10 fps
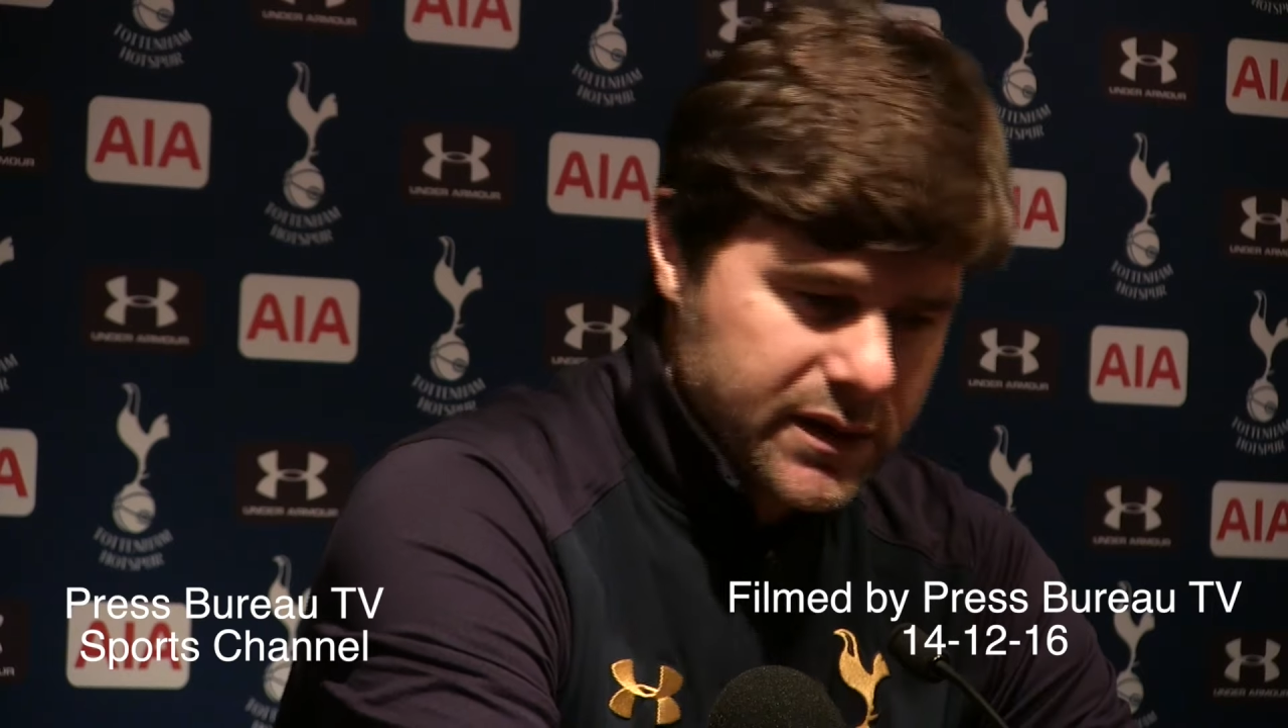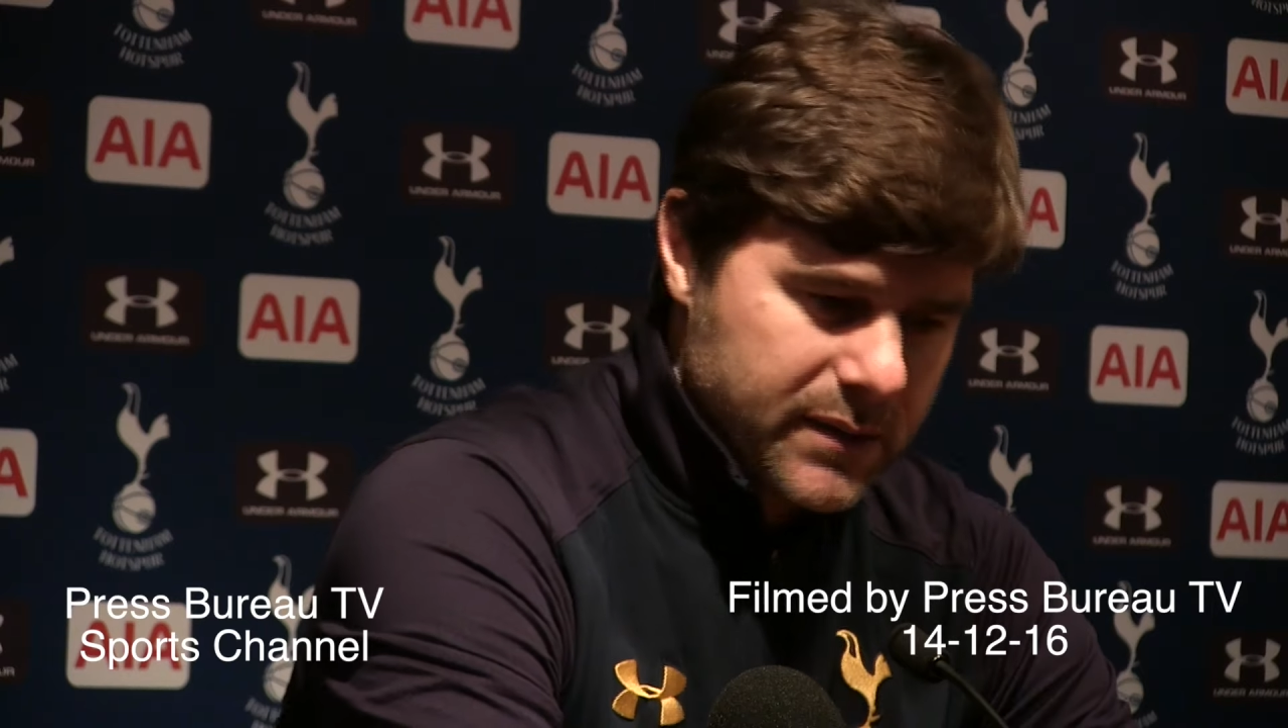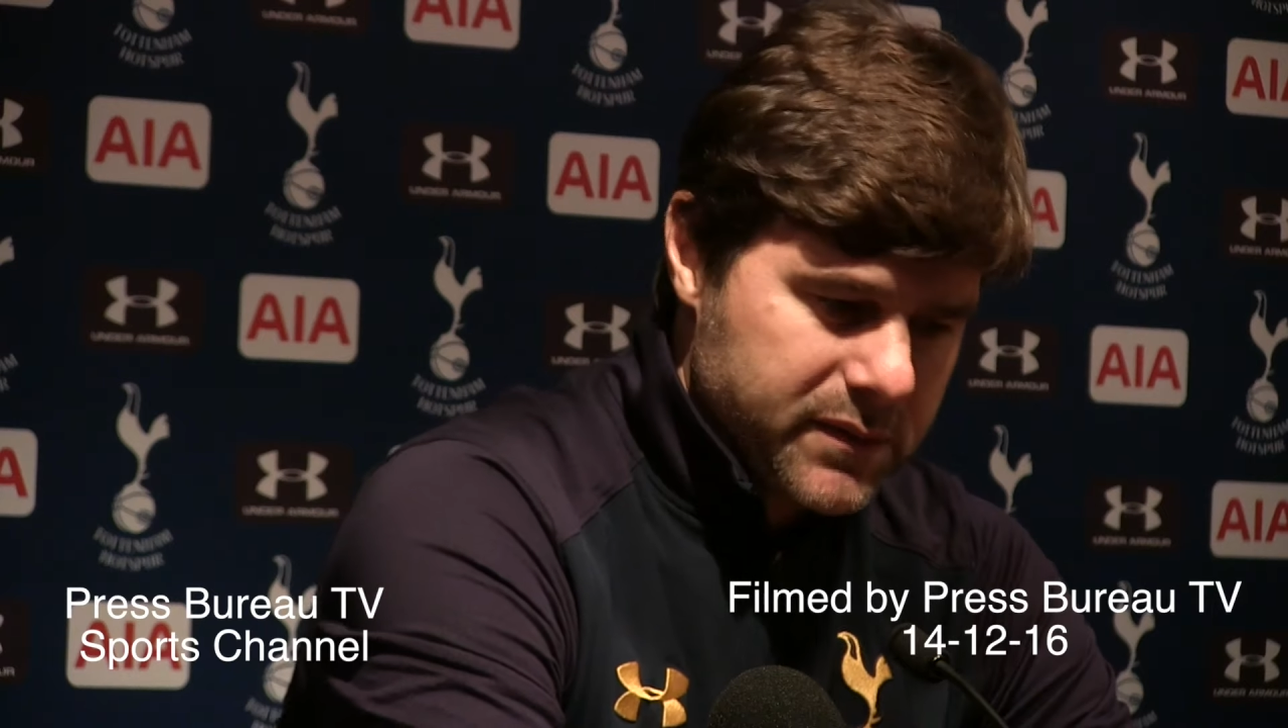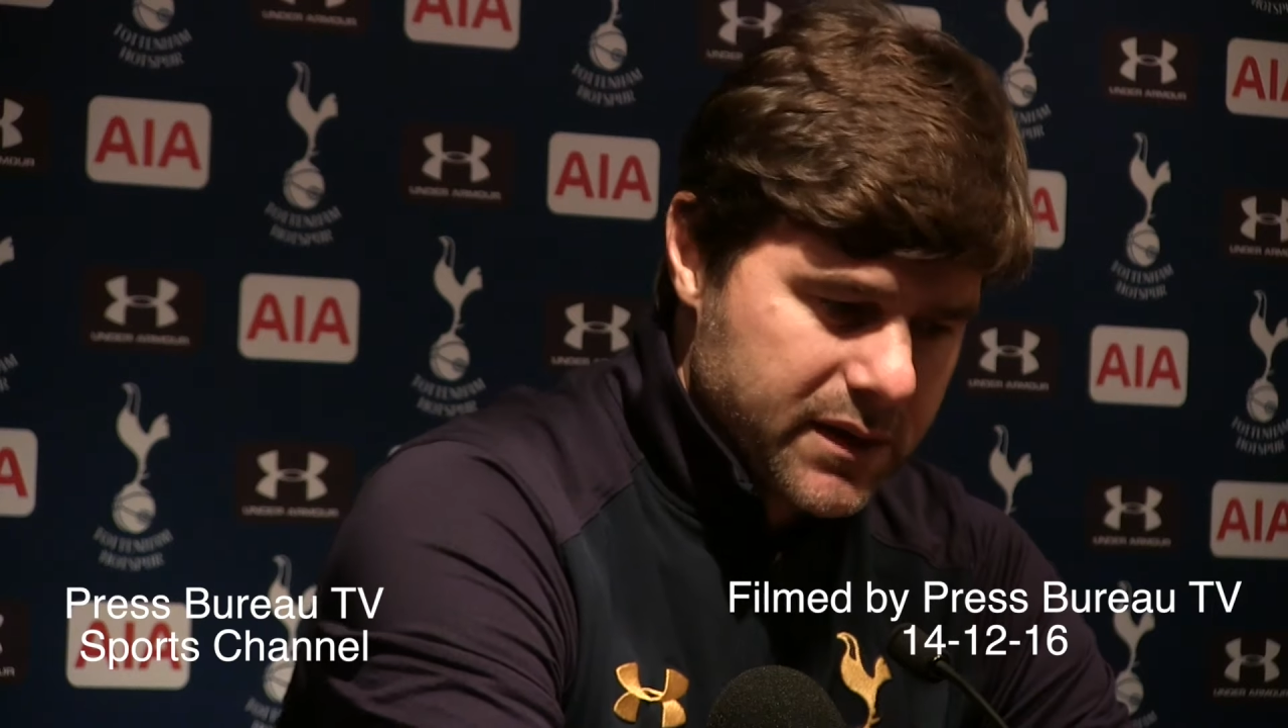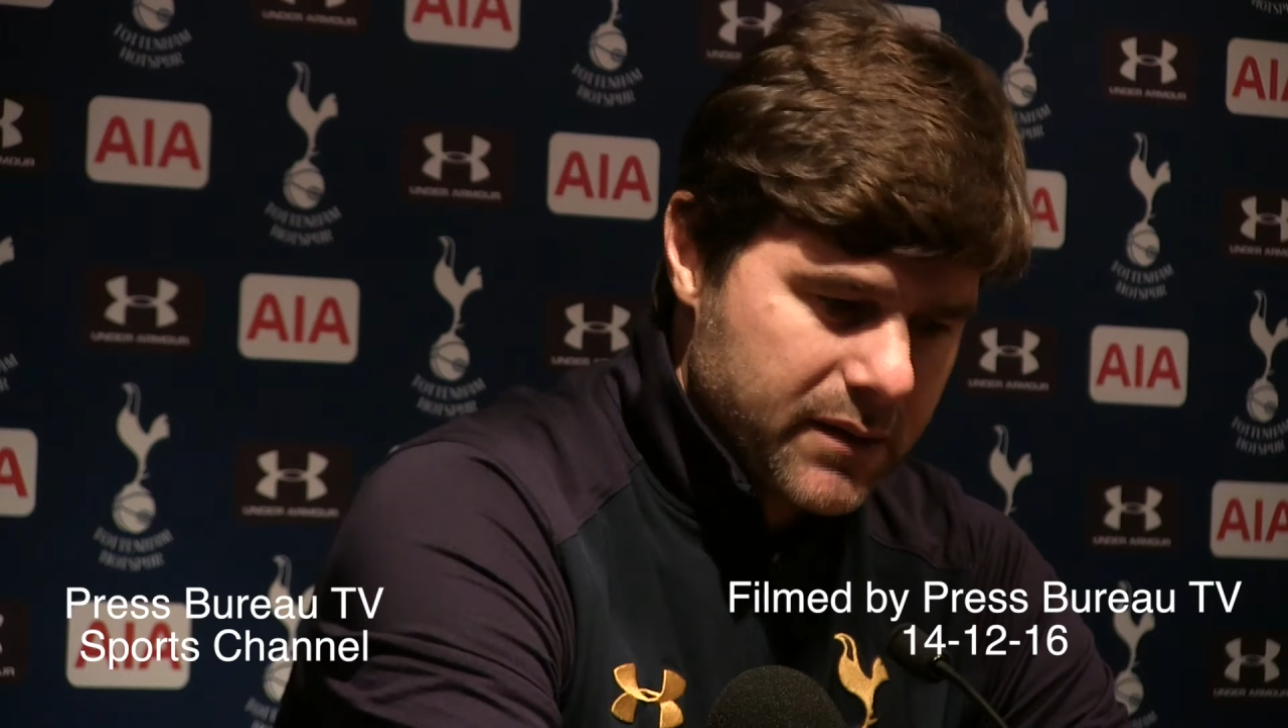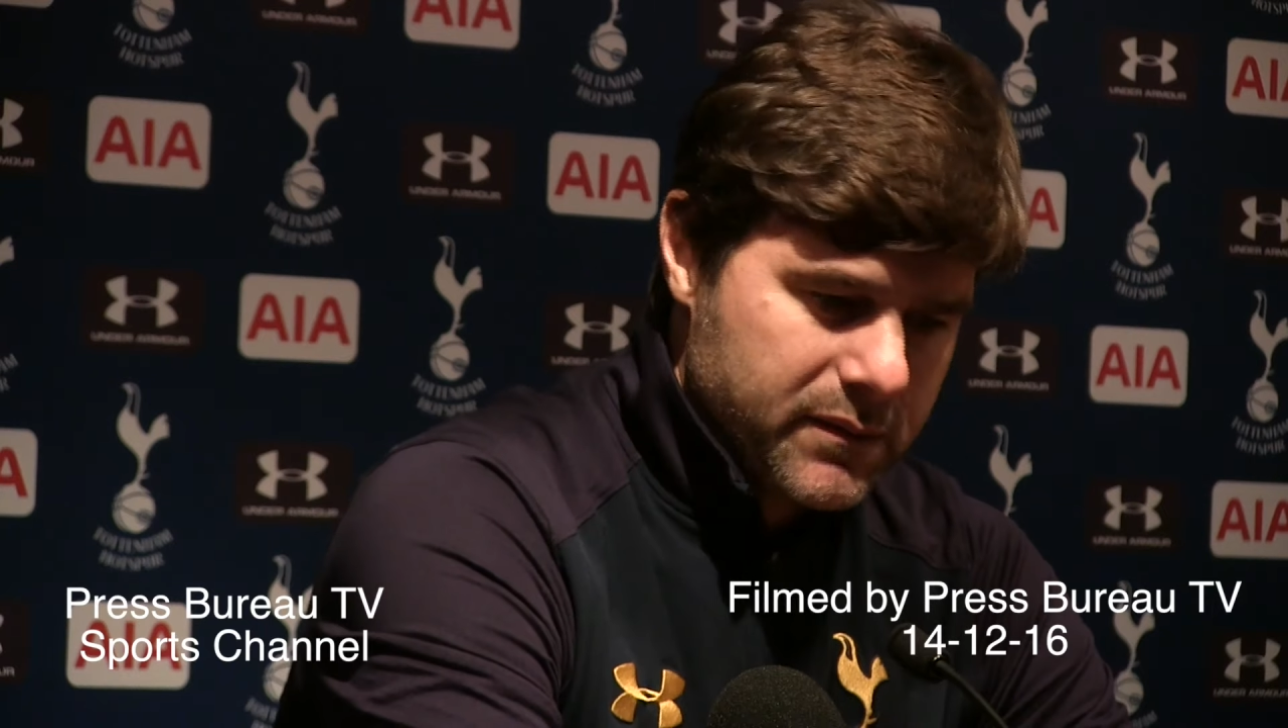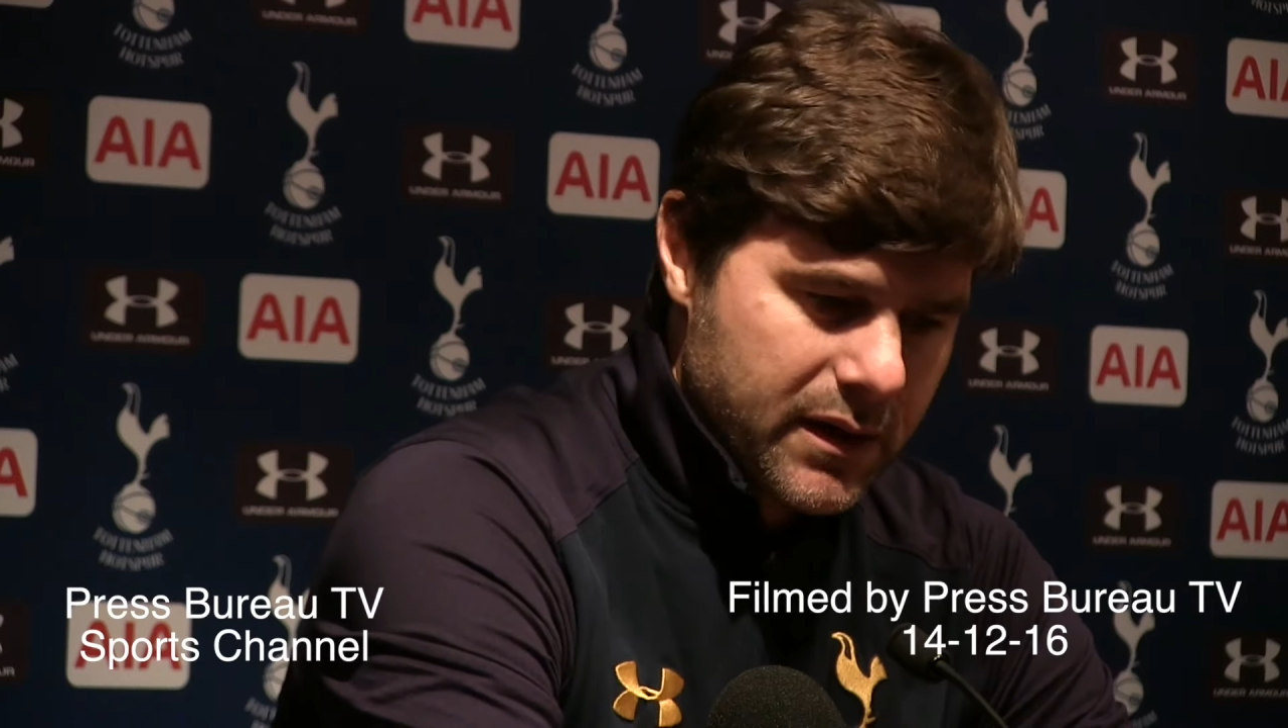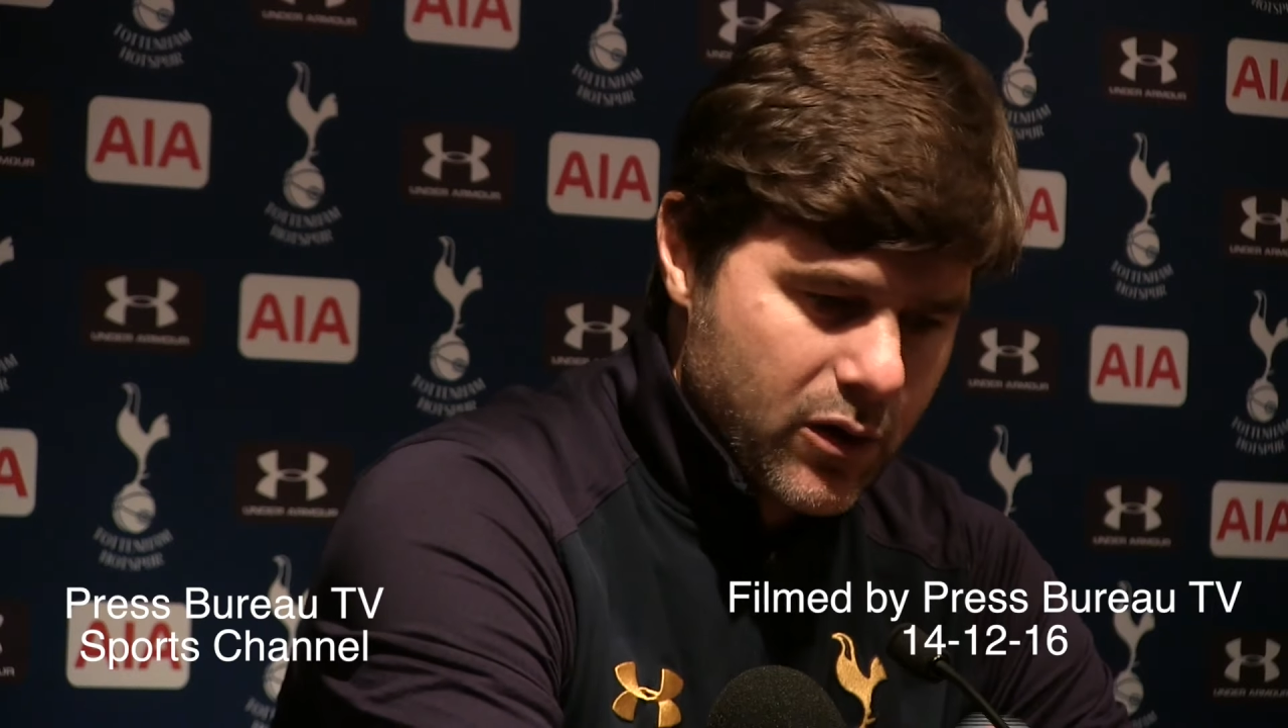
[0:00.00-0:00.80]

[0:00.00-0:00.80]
sometimes